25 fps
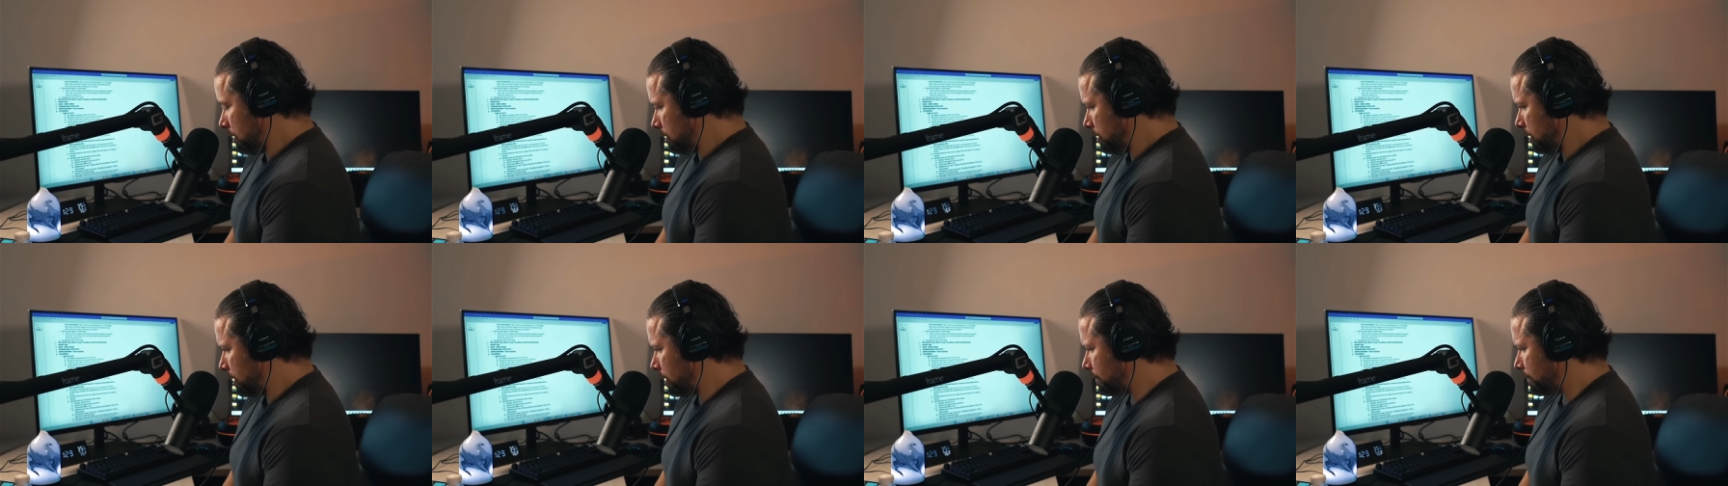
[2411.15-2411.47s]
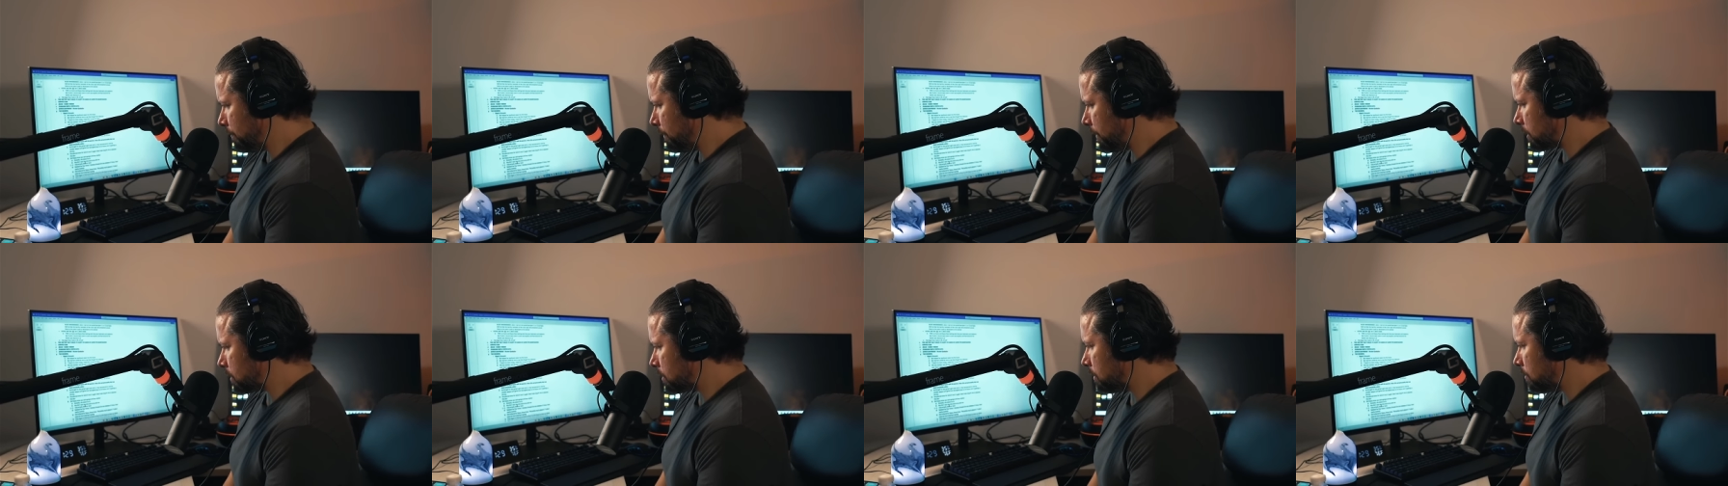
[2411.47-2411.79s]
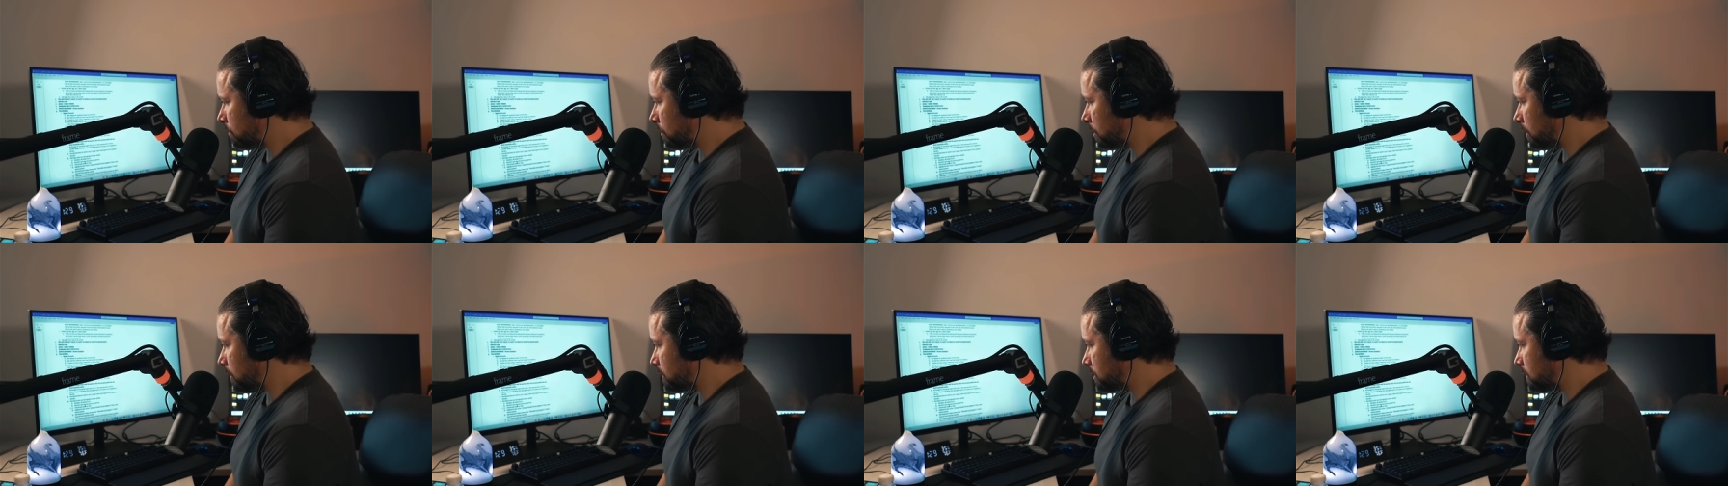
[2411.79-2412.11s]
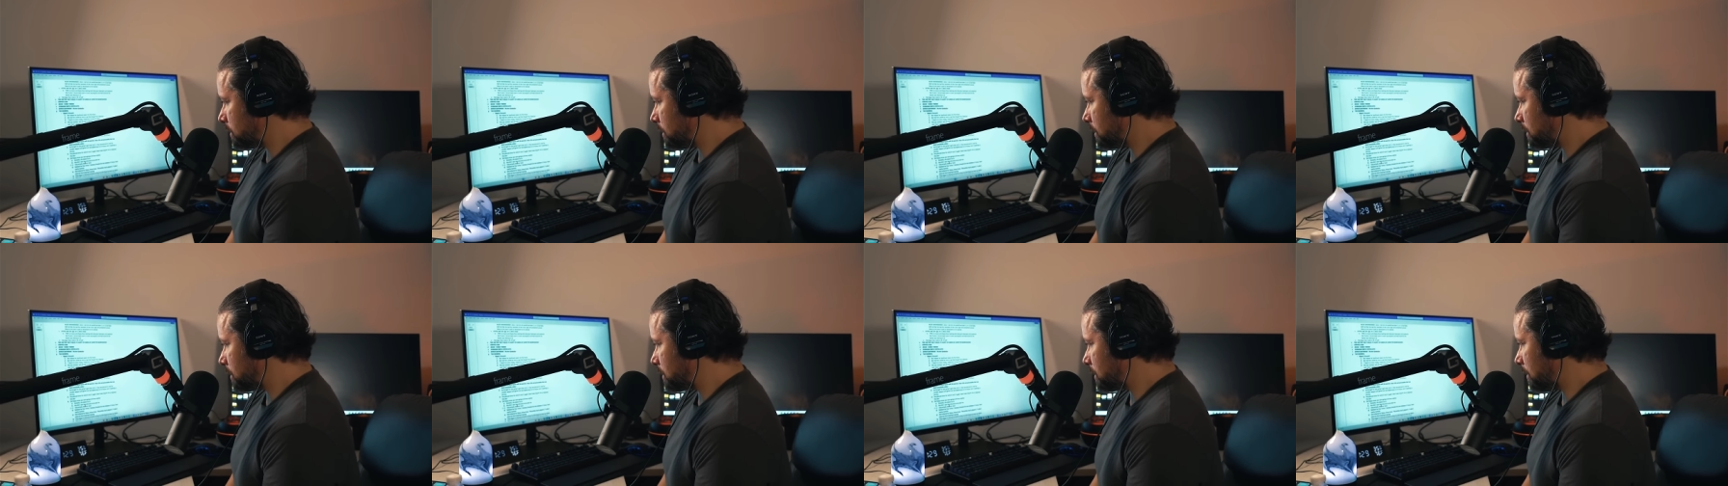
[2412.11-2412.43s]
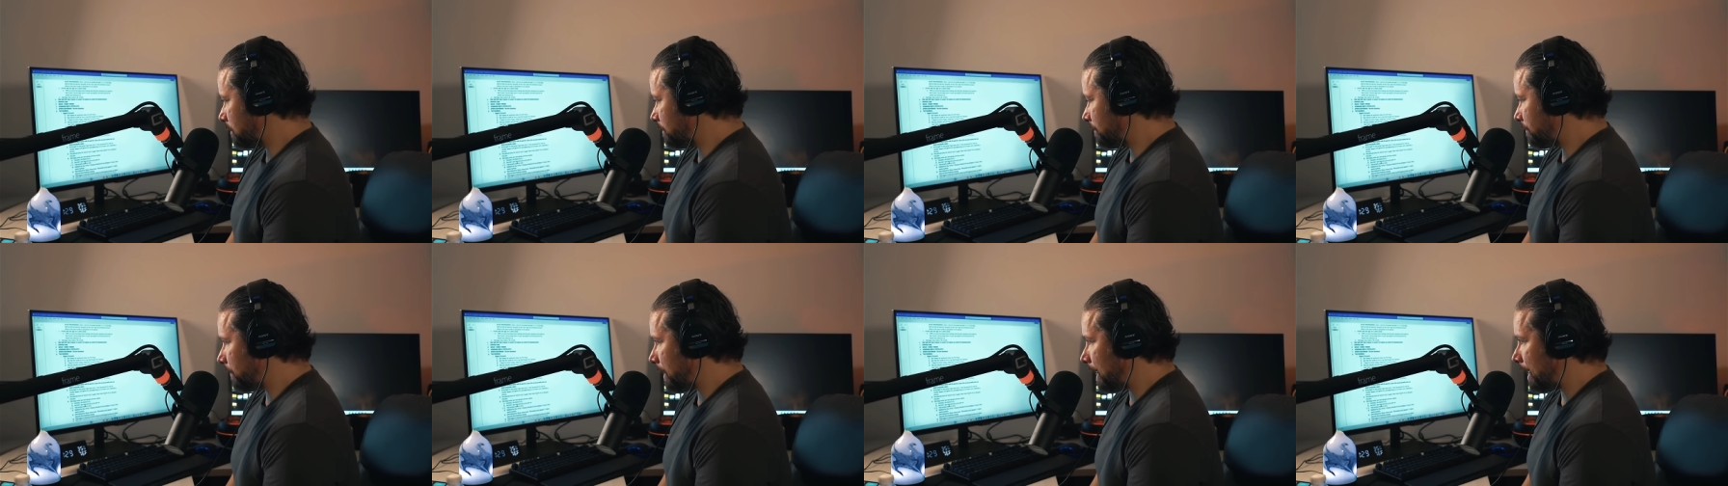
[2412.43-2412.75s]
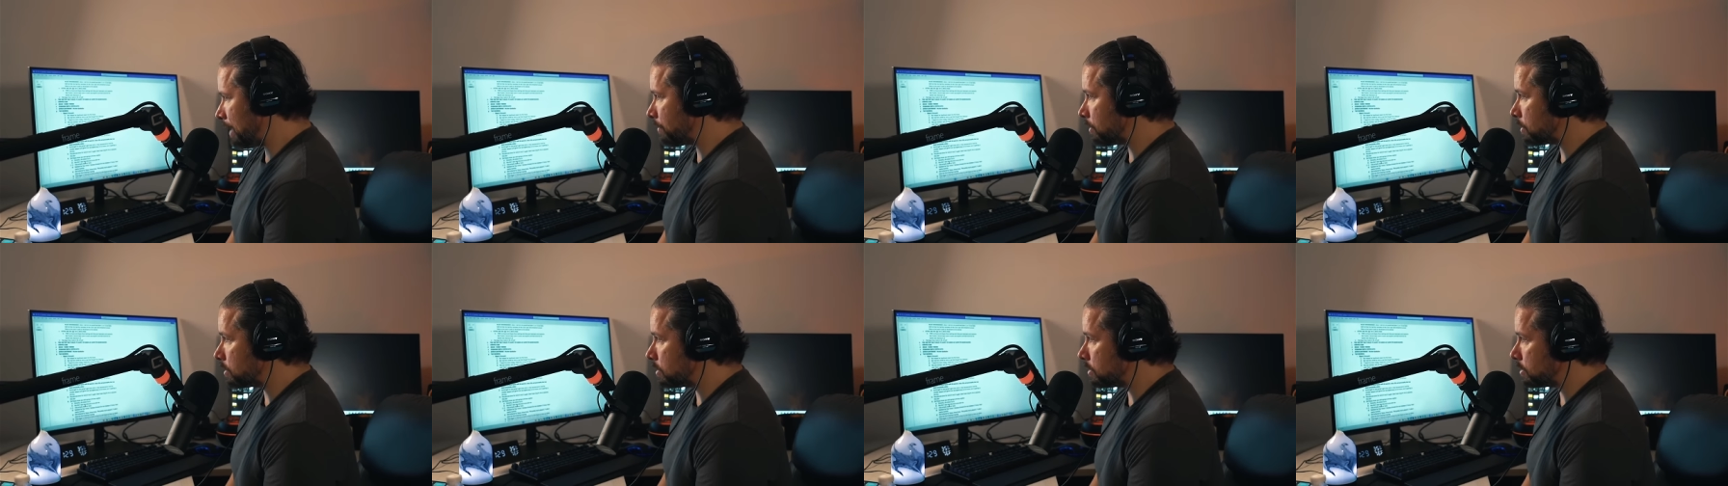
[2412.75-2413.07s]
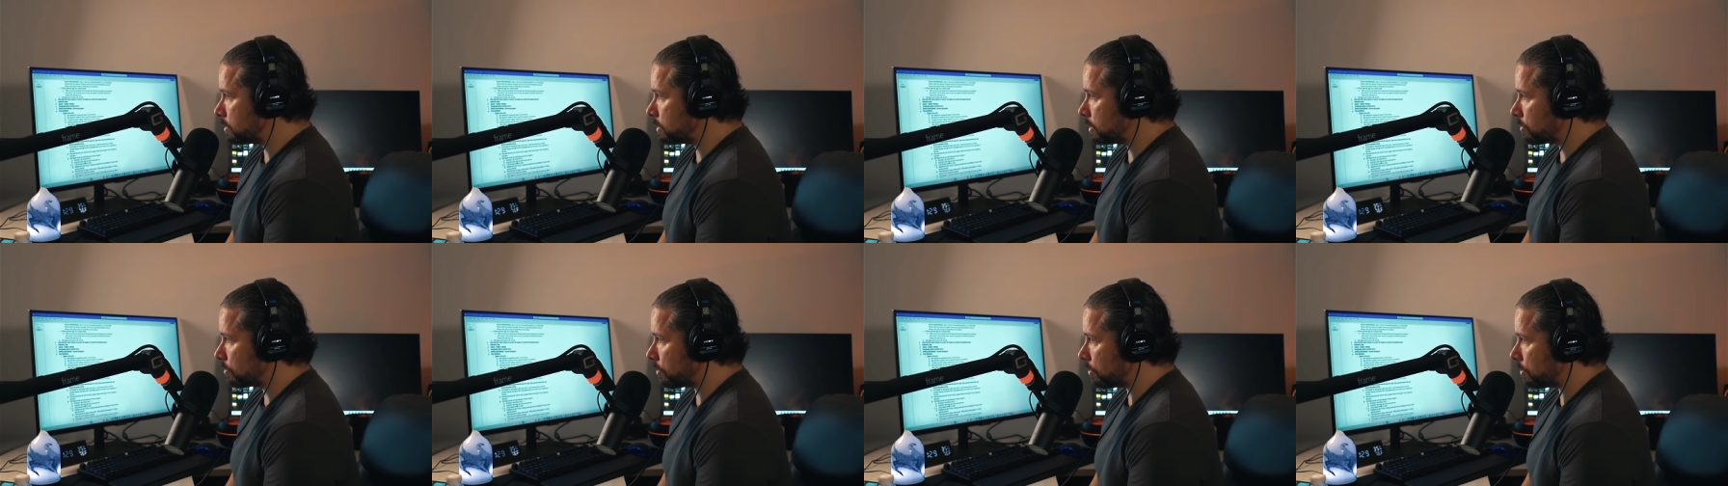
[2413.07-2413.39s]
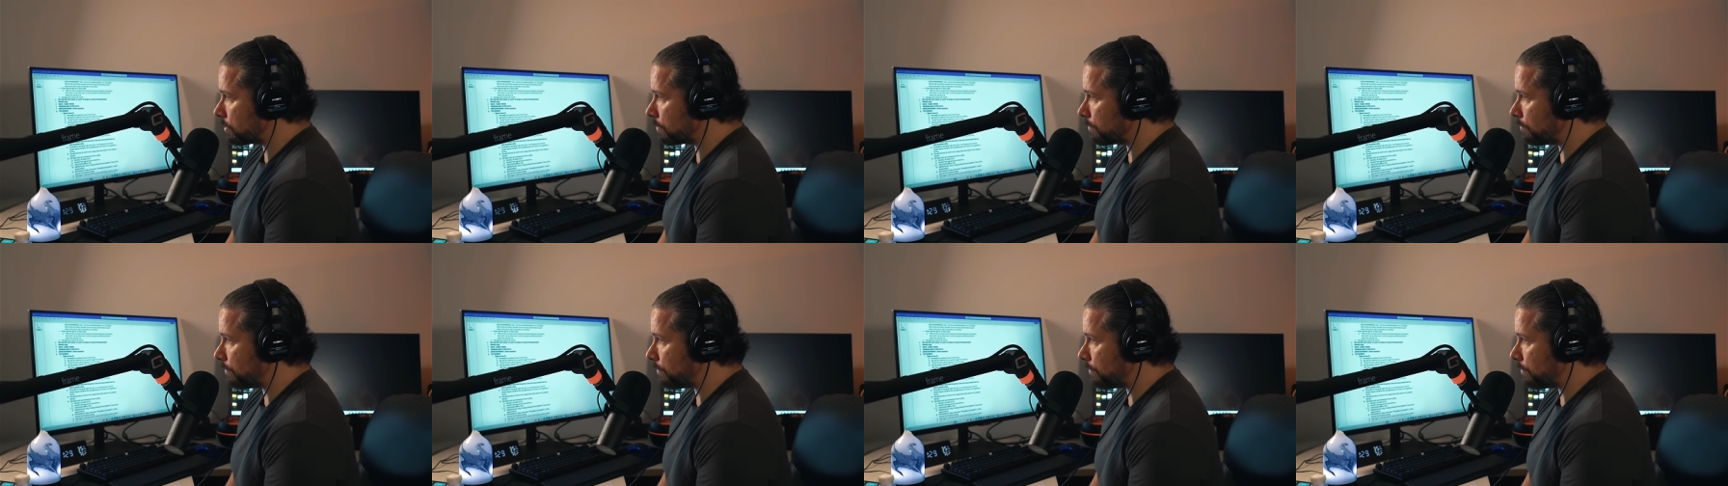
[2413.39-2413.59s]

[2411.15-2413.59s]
And Victor was this 500 year old